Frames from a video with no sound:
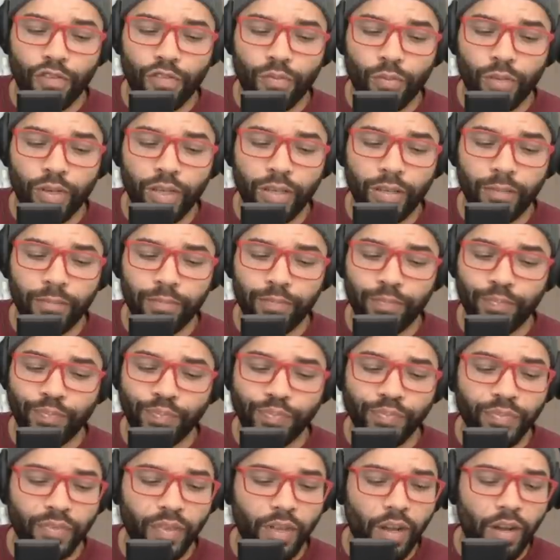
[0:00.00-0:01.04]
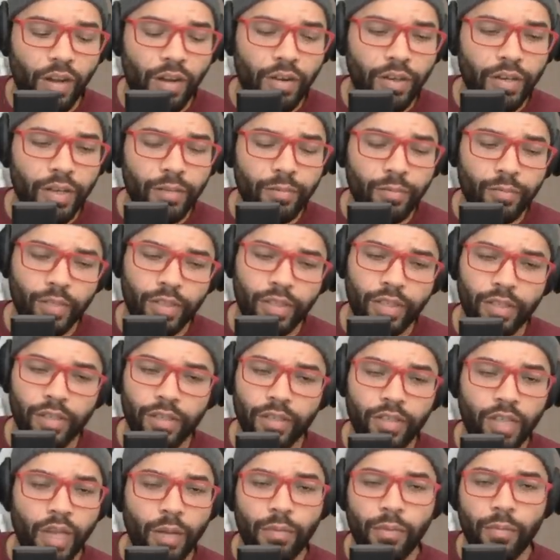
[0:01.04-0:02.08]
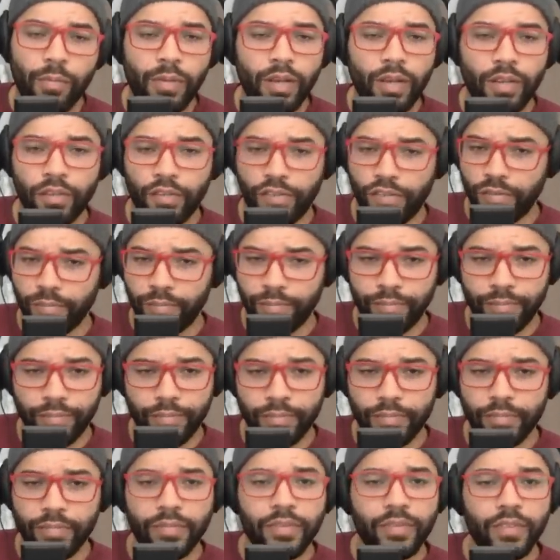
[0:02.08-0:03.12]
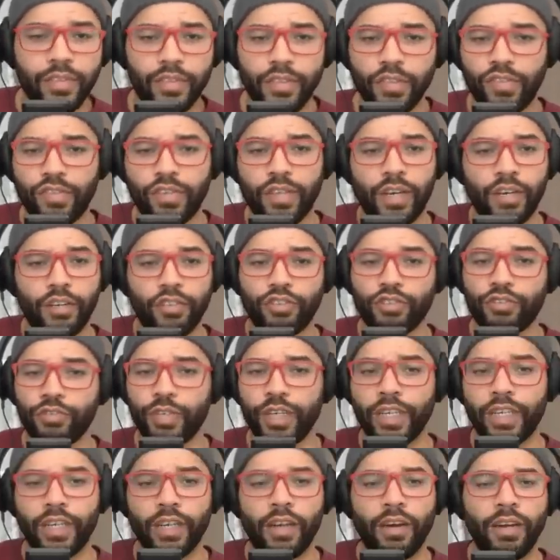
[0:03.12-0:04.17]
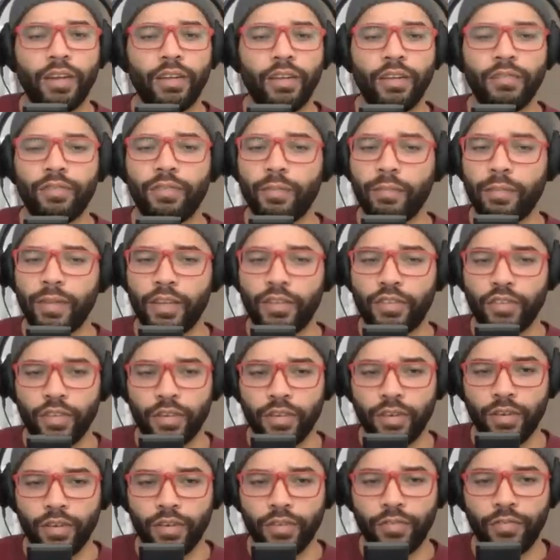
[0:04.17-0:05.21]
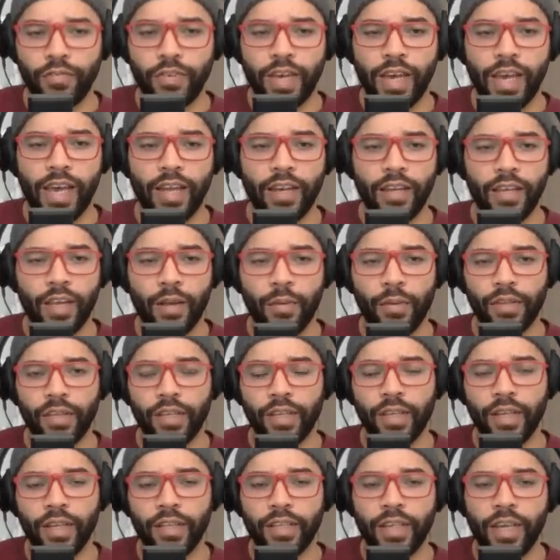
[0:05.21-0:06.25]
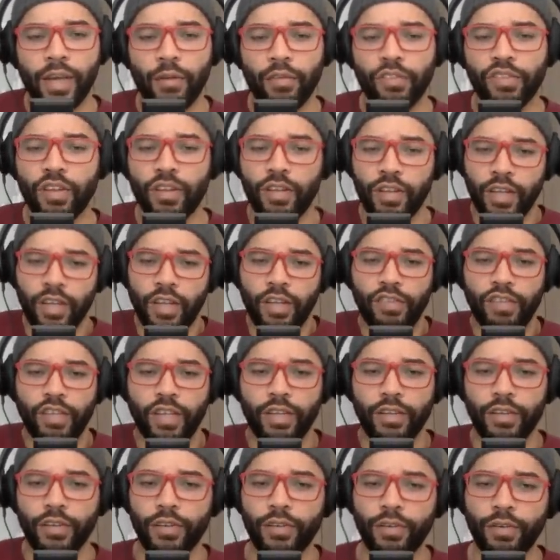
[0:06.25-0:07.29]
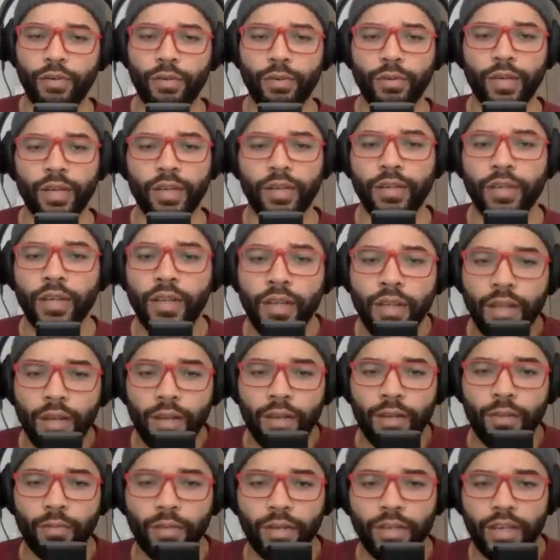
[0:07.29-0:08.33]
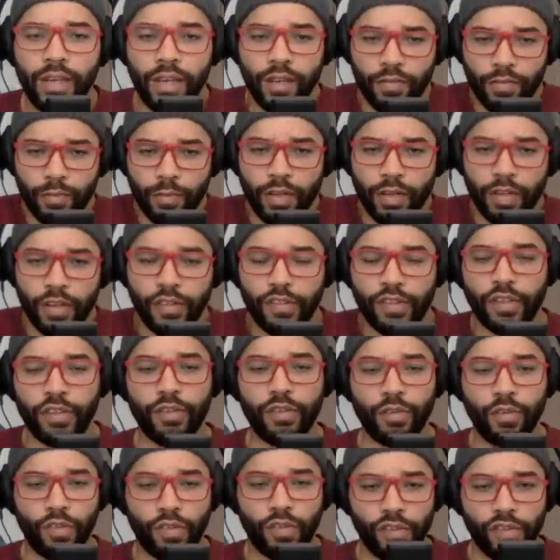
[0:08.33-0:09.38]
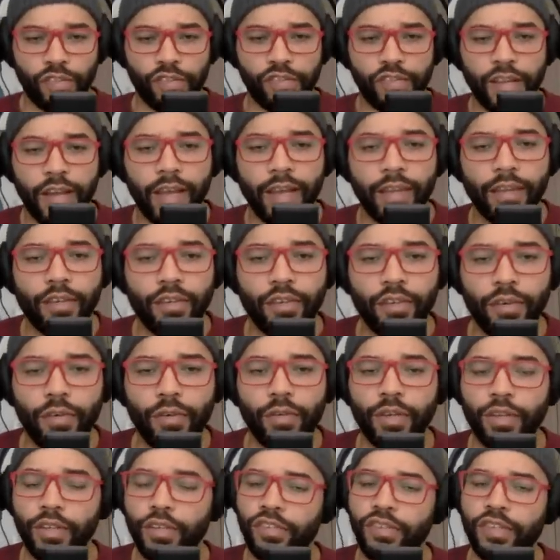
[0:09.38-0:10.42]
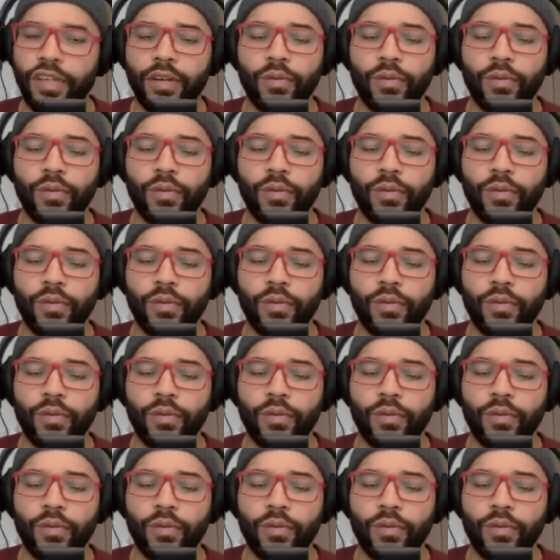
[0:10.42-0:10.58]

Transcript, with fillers: week, all that within a couple months, mm. it started shrinking. All the inflammation gone, the fat, everything like that. I was a husky dude and went down from a husky dude to a solid dude and started